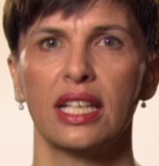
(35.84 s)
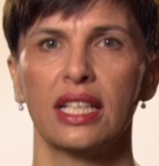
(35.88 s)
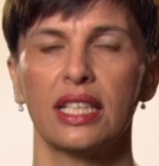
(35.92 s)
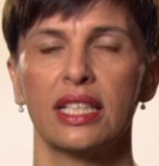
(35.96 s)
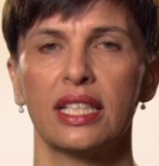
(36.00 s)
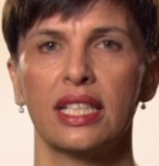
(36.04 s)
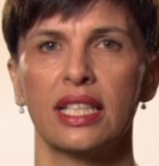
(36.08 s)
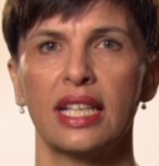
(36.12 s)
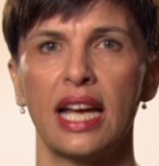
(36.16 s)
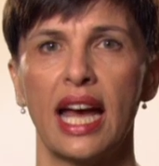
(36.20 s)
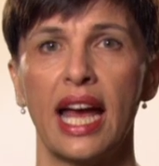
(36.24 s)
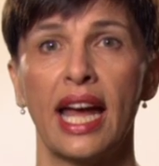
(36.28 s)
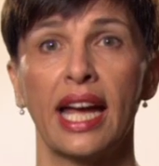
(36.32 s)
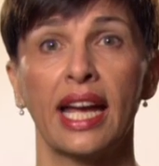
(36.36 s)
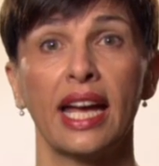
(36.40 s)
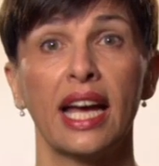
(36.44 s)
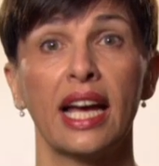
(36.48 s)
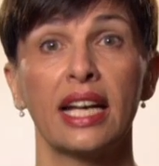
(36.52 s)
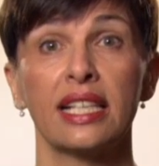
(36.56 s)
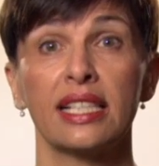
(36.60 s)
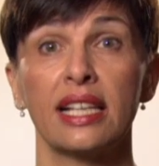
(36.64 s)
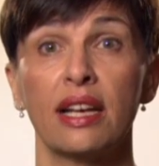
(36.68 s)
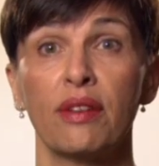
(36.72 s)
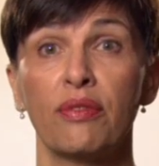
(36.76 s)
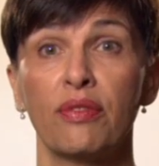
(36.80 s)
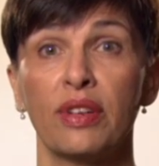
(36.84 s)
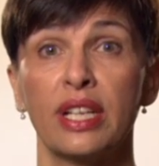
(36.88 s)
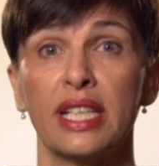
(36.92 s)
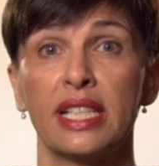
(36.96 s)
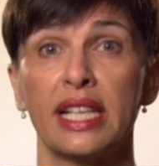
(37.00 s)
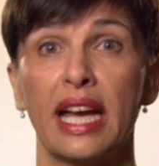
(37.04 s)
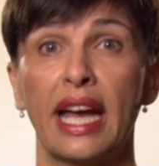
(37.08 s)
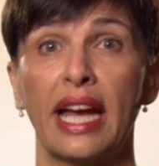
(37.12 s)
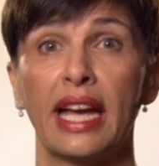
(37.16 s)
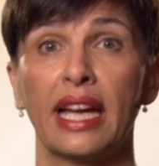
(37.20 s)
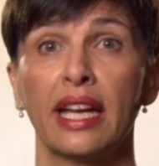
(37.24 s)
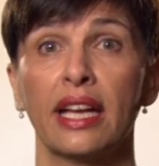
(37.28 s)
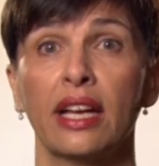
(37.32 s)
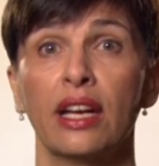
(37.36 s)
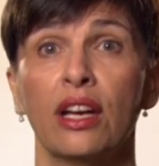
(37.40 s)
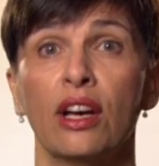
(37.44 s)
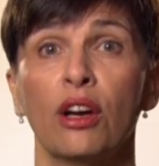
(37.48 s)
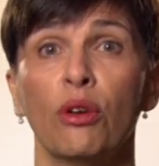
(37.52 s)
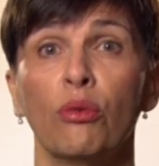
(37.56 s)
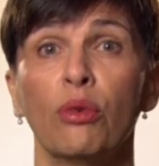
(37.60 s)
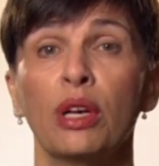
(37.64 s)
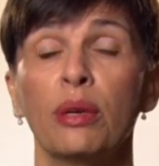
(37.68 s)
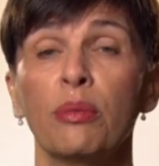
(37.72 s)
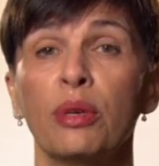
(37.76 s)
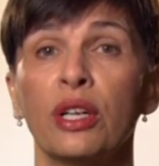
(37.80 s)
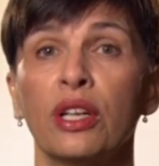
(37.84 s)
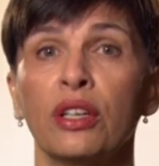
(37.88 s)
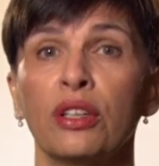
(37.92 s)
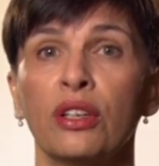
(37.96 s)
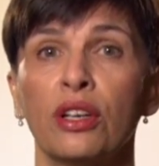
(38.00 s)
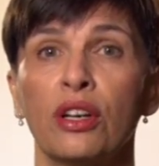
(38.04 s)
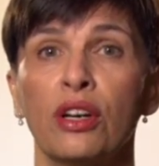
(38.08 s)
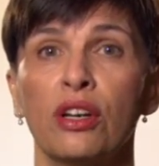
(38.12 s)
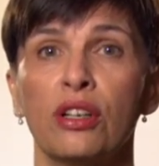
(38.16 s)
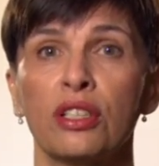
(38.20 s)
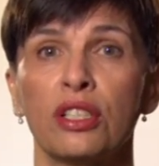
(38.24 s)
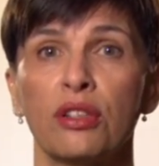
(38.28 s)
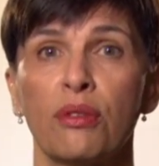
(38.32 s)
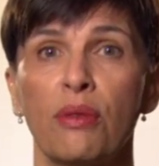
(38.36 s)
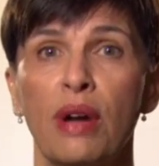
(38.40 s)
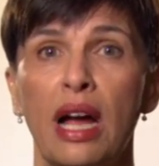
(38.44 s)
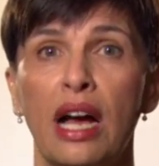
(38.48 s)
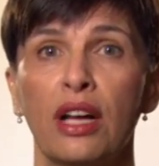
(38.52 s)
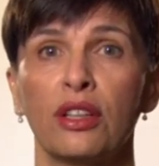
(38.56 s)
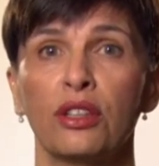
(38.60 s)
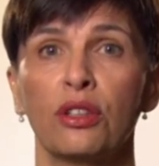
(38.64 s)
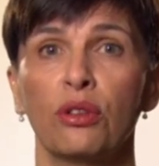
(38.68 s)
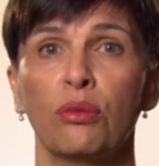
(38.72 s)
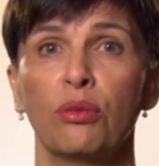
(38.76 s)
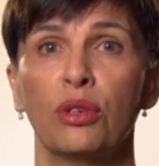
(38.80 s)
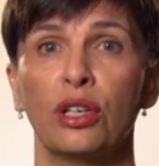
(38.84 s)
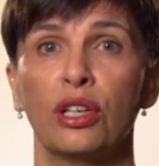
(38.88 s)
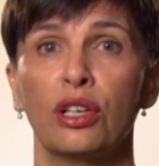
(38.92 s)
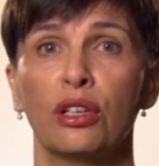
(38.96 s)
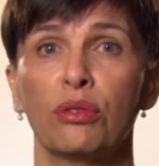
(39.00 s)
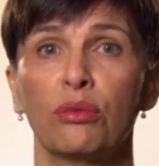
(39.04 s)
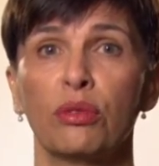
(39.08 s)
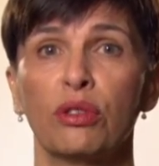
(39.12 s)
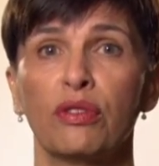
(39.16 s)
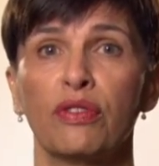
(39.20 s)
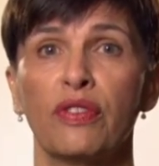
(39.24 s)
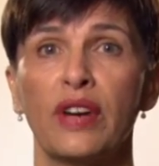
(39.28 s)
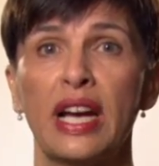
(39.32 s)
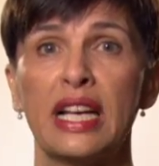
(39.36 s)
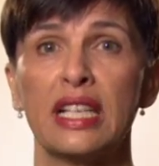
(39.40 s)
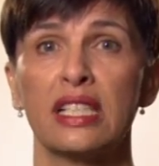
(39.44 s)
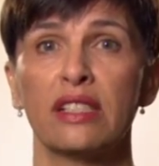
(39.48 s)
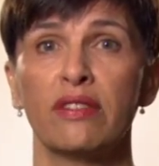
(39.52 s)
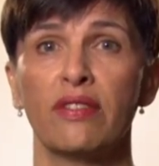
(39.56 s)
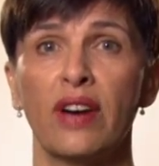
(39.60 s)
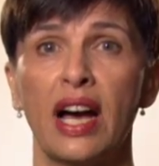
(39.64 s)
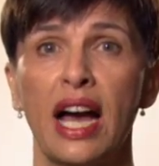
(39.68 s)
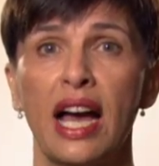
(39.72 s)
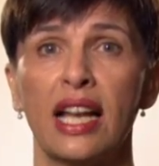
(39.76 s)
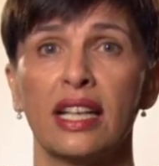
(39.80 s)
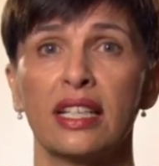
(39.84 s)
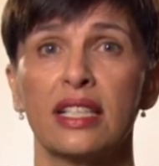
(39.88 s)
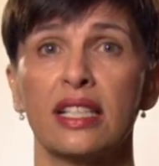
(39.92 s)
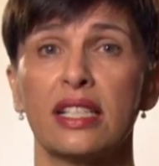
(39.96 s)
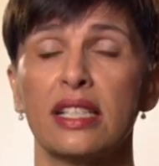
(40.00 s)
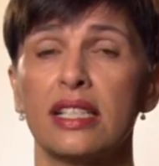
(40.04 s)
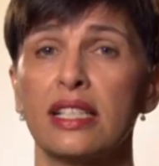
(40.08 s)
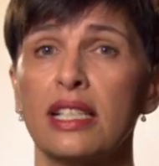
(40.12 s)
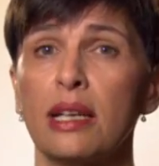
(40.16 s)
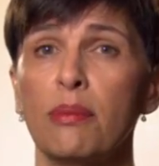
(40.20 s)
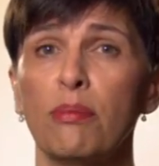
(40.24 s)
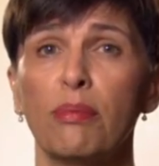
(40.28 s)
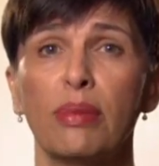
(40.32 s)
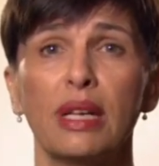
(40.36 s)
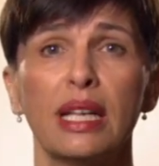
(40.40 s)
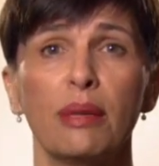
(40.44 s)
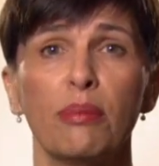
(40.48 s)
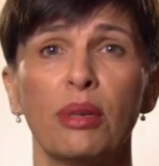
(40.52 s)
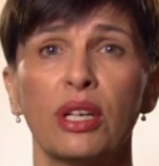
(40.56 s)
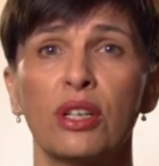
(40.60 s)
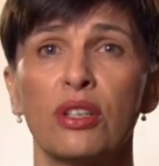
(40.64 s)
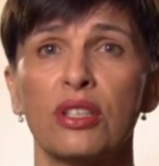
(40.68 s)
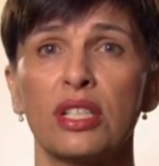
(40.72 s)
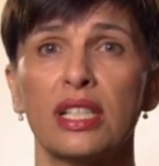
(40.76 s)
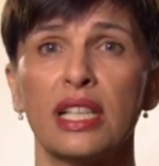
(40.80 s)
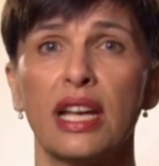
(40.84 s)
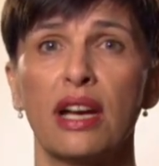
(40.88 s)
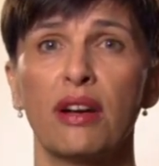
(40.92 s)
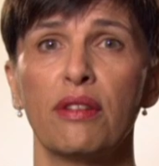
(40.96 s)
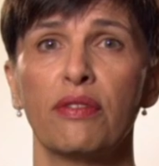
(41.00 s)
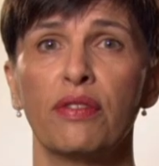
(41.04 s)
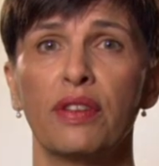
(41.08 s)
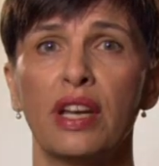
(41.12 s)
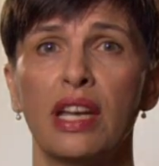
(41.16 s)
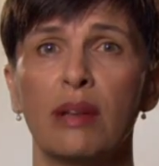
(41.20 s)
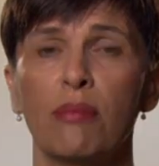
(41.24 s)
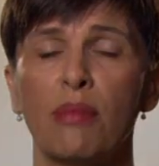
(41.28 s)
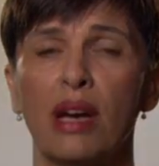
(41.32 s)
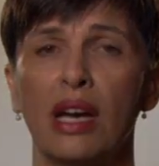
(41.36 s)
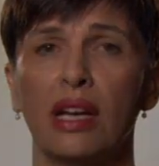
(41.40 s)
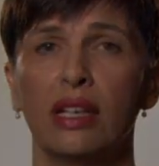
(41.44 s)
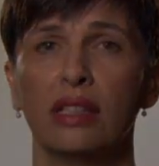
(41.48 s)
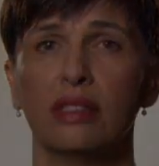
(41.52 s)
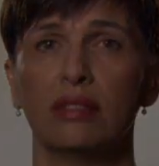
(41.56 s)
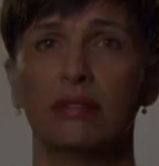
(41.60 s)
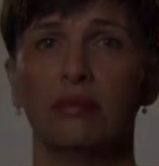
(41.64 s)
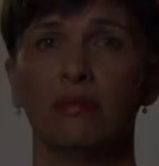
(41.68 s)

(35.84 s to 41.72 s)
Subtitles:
Today, as every day, women and girls around the world will face violence simply because they are female.